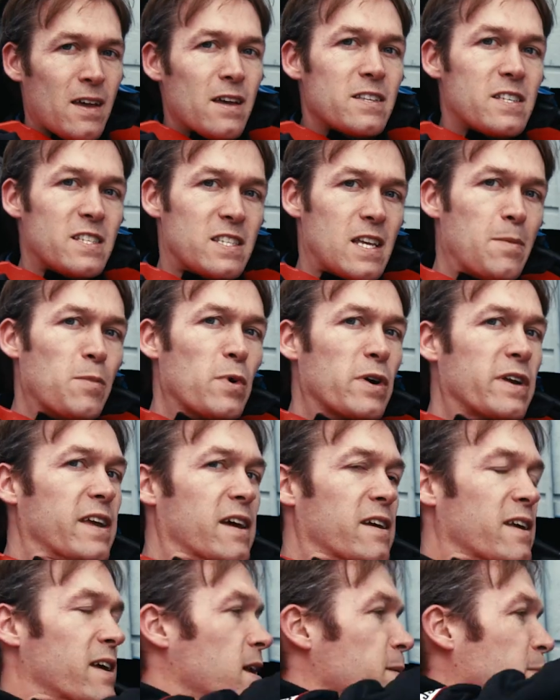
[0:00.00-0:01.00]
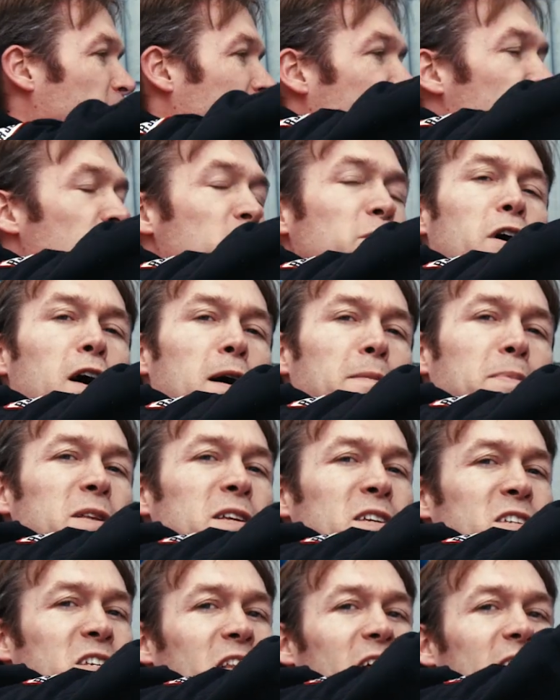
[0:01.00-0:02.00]
Since I'm working on getting my own
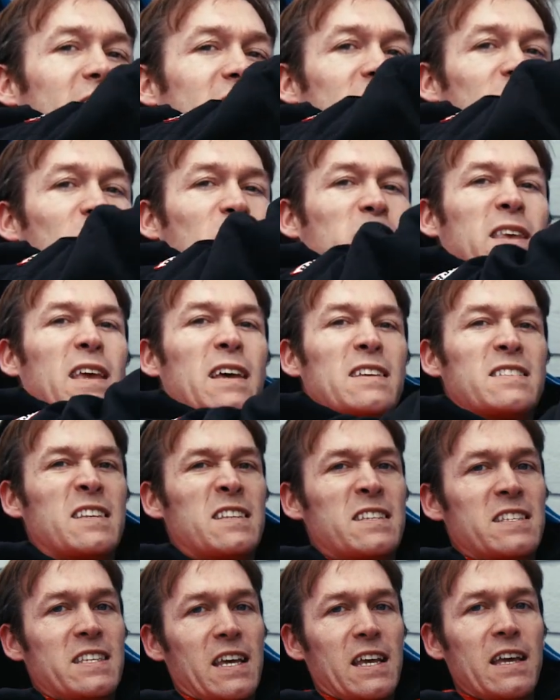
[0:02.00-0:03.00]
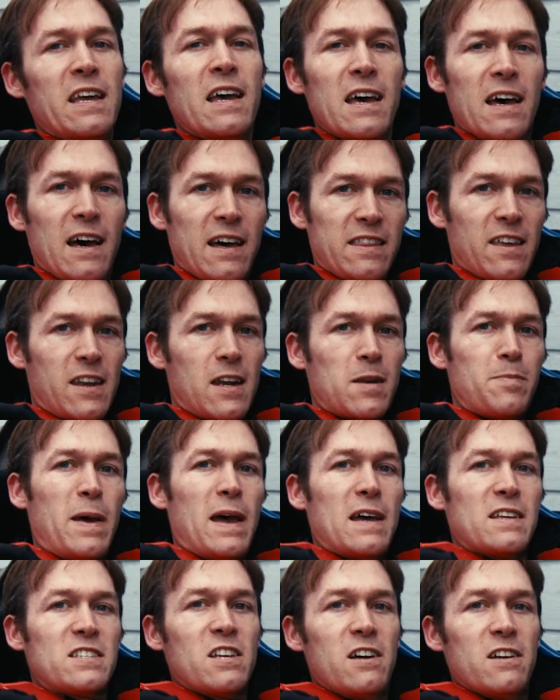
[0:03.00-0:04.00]
competition license with the SCCA, I thought I'd
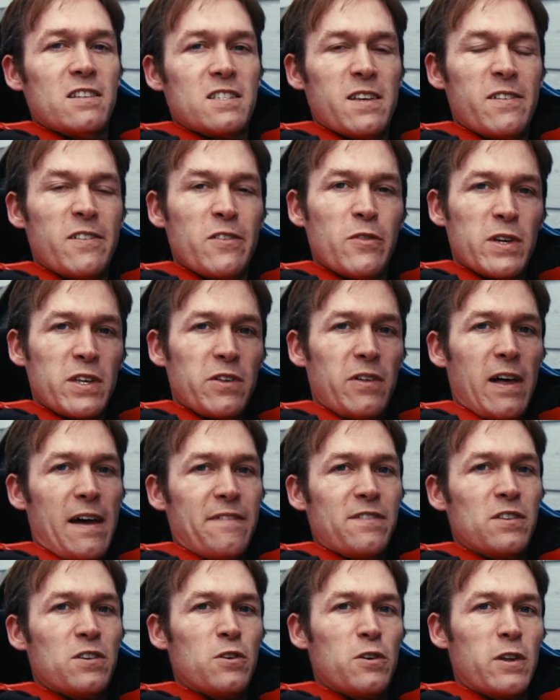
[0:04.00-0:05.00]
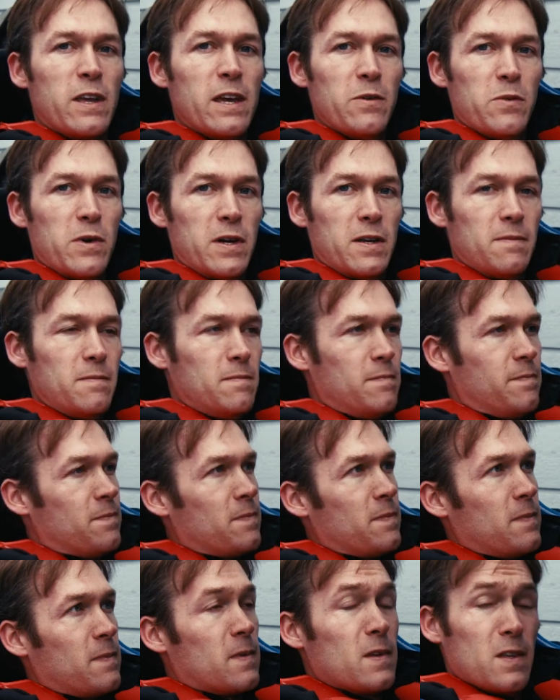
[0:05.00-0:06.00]
pass on some of what you'll have to do to get one.
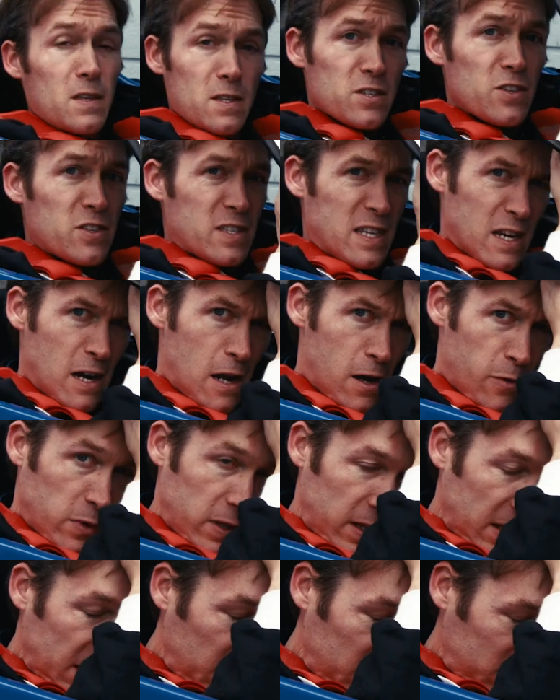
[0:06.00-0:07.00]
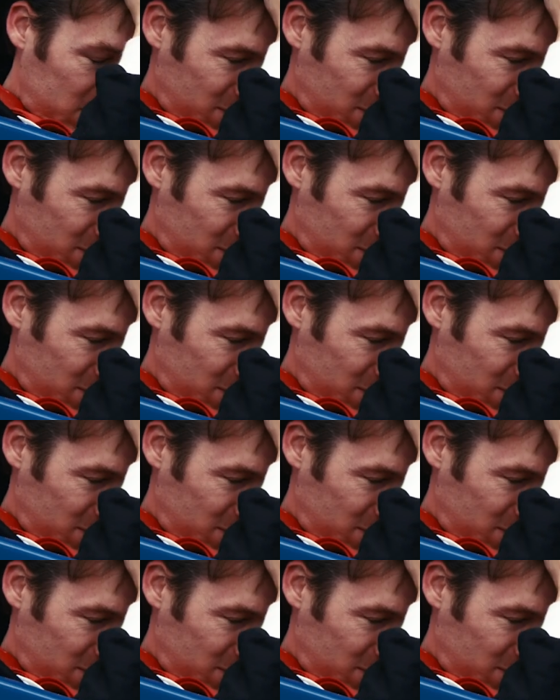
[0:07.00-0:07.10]
So let's get on with it.